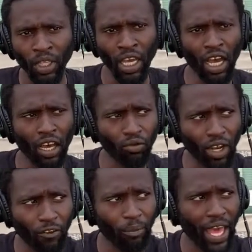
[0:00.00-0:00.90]

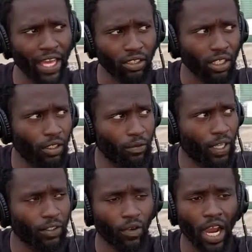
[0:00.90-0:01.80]
rough patch of
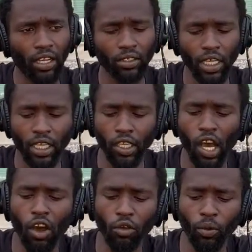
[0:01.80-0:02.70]
as far as
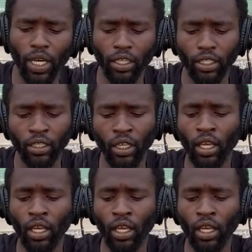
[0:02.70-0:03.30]
cold weather